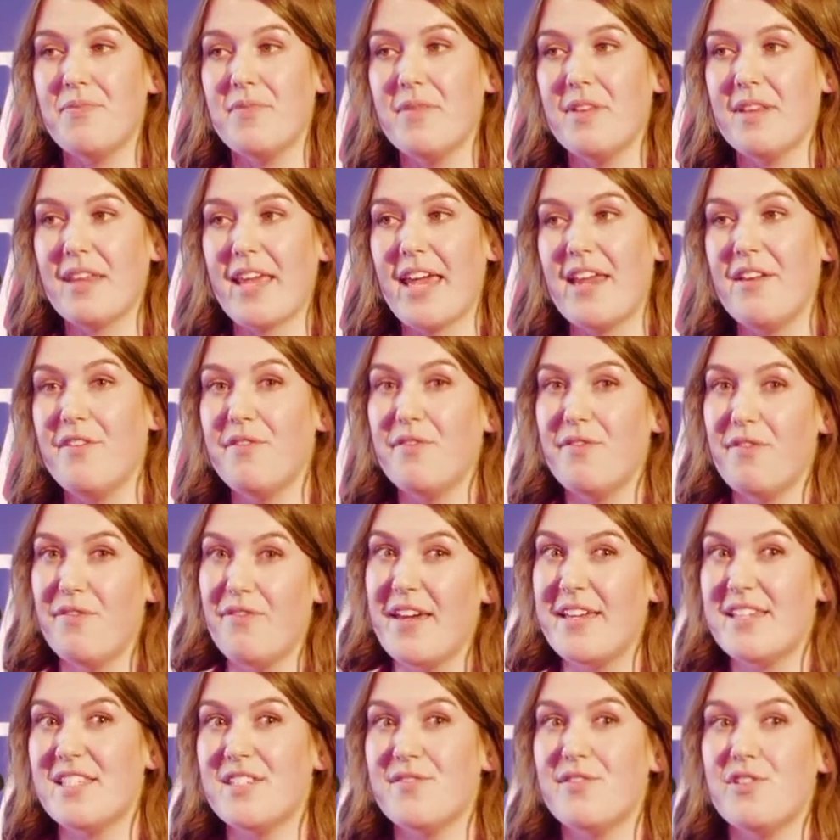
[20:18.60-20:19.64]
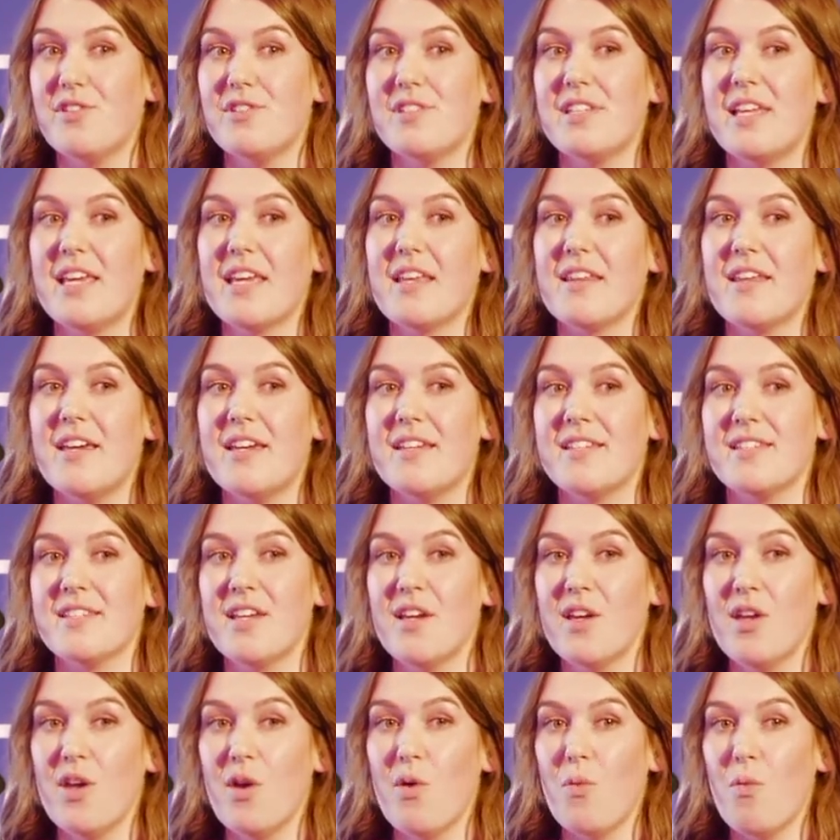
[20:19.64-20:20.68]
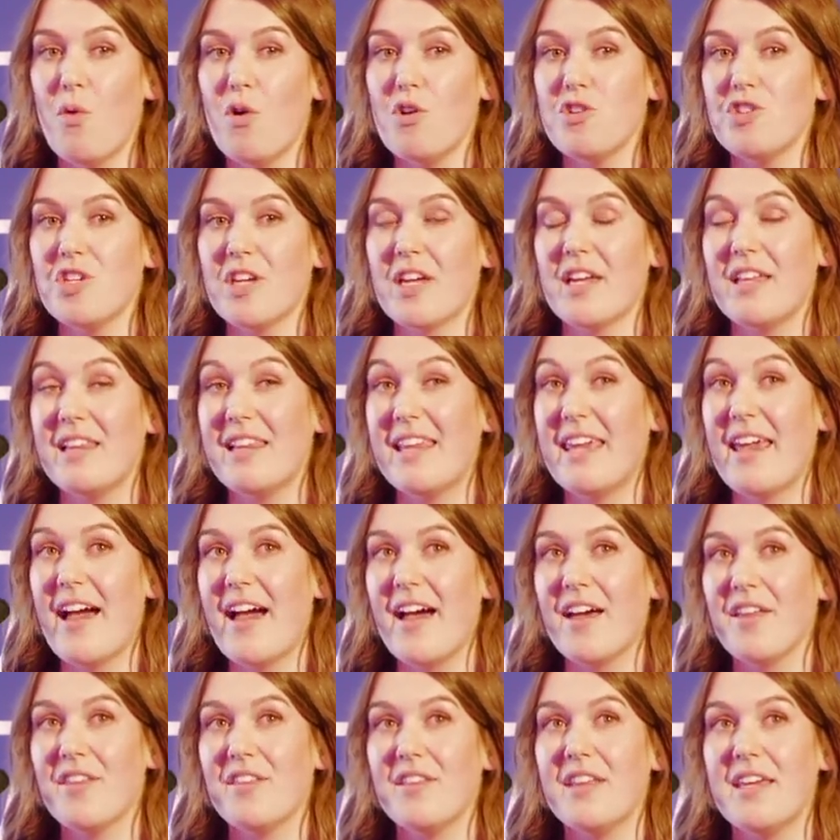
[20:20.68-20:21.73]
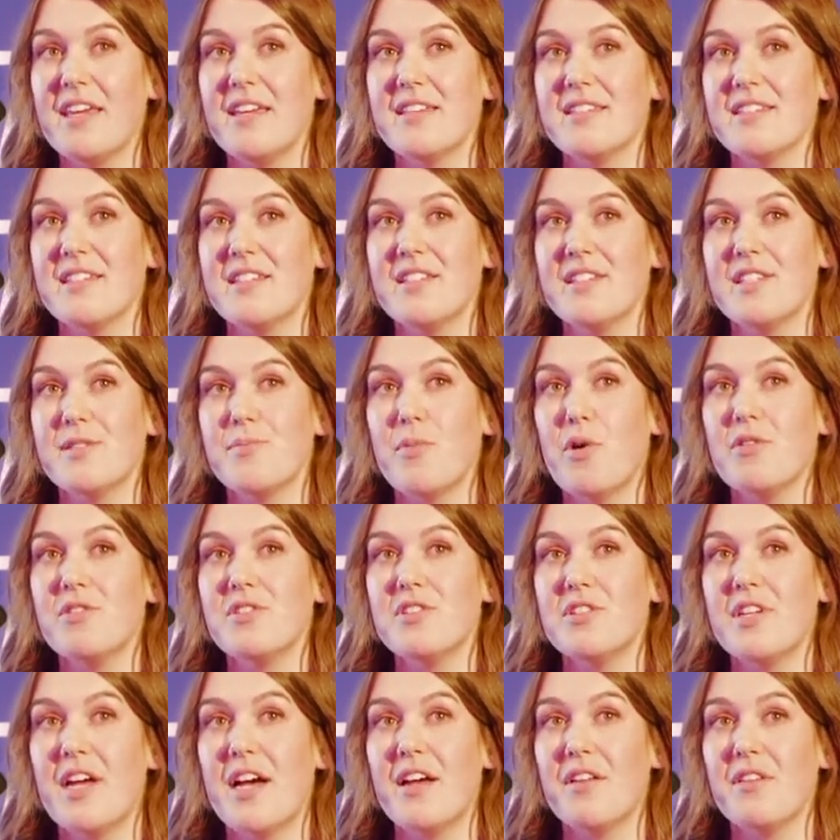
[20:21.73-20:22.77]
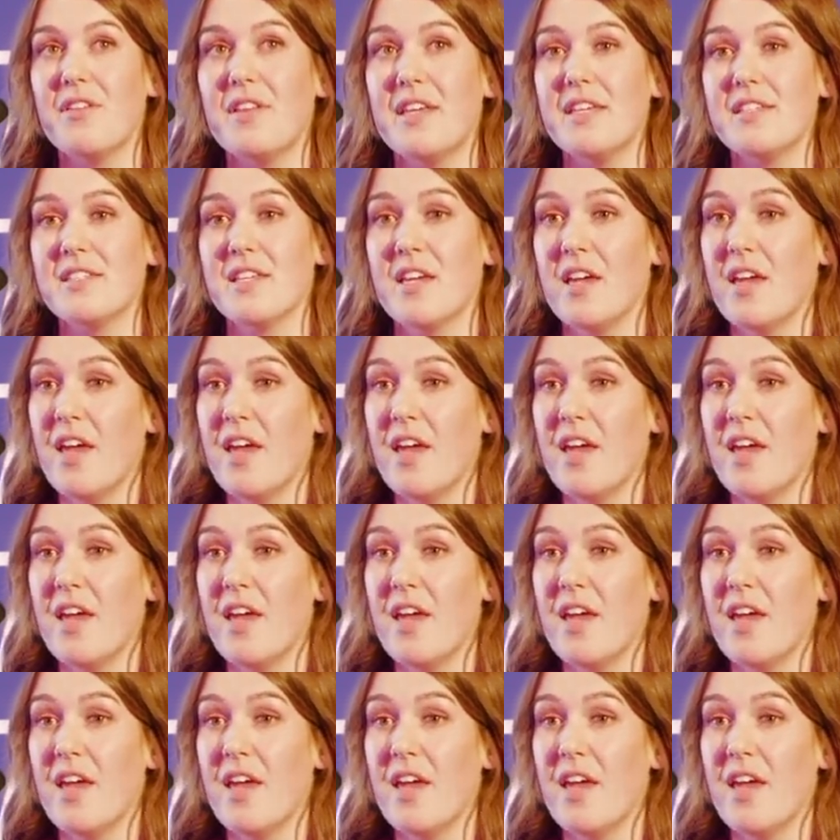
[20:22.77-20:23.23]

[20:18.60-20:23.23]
kind of festivals like this watching elite athletes and sponsored athletes.